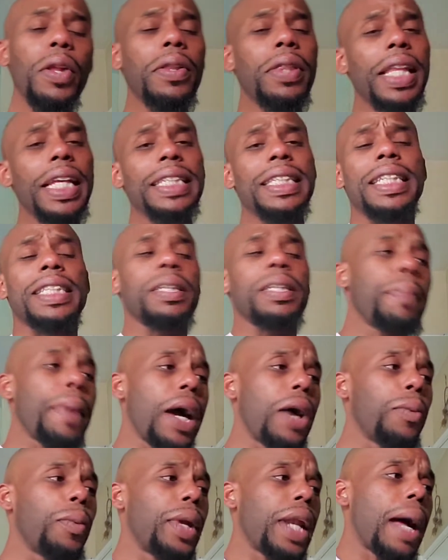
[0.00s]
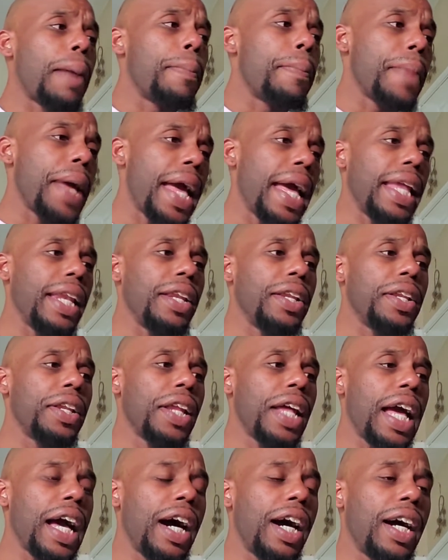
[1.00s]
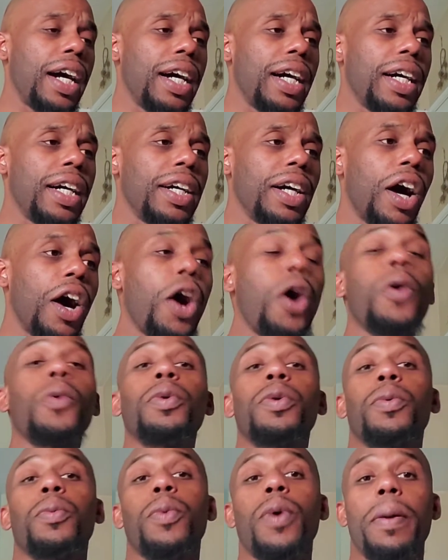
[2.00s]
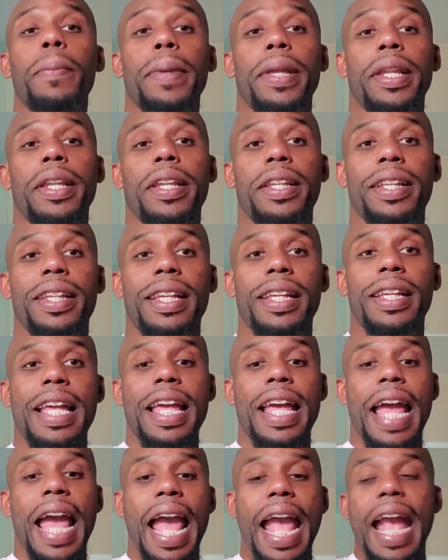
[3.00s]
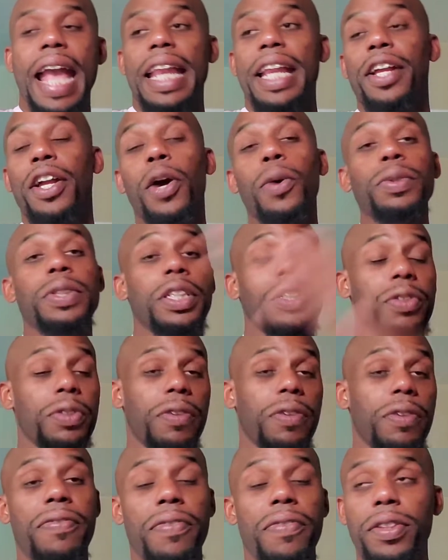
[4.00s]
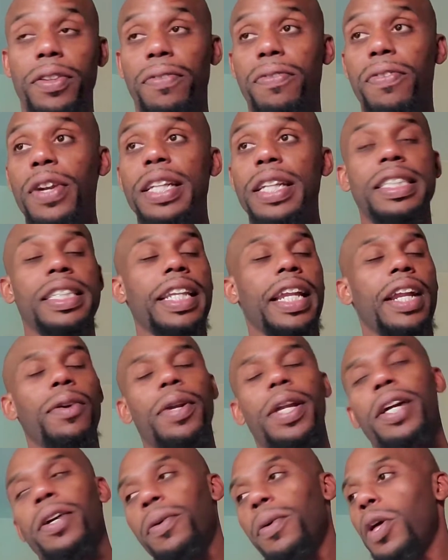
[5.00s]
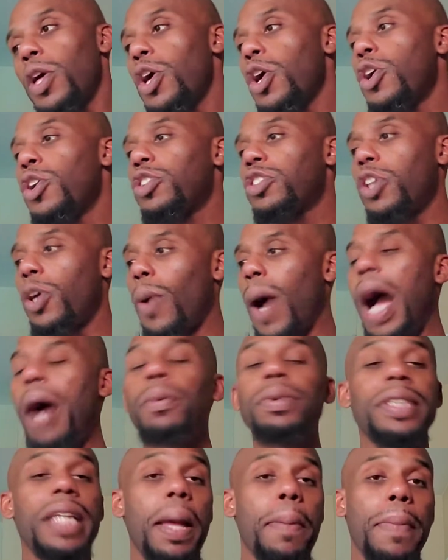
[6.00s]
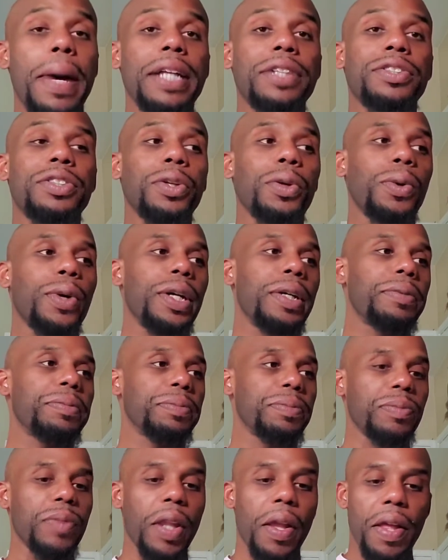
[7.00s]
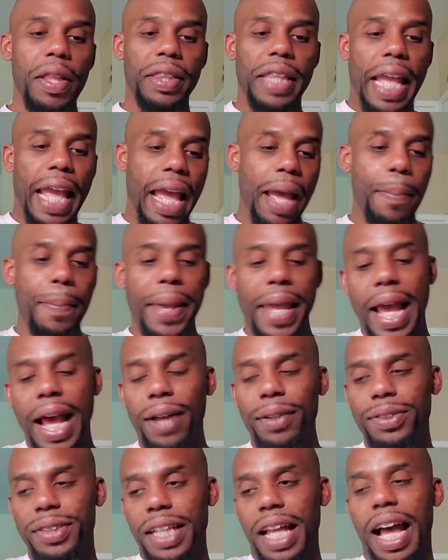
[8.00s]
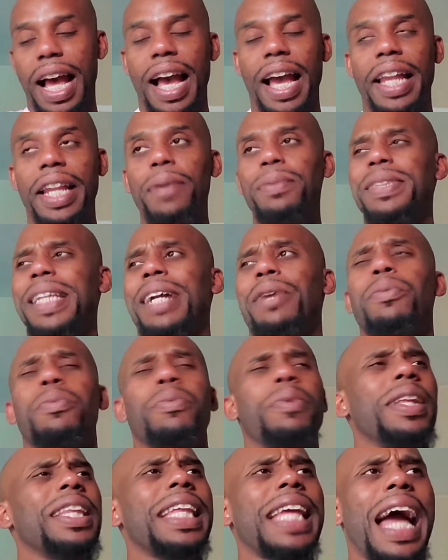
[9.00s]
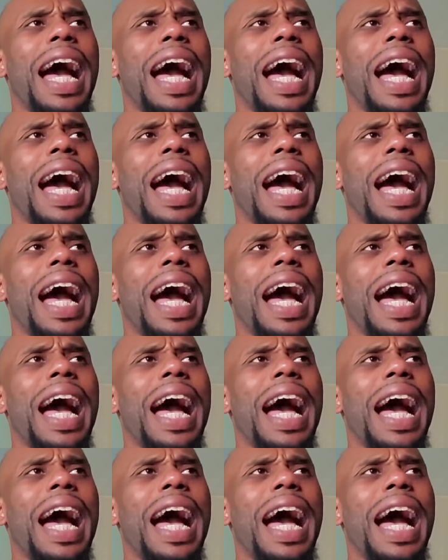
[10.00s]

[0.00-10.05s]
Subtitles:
This is about when I met an older woman, and it goes into the friend scenario. So I was at my store. They had me outside. It was like really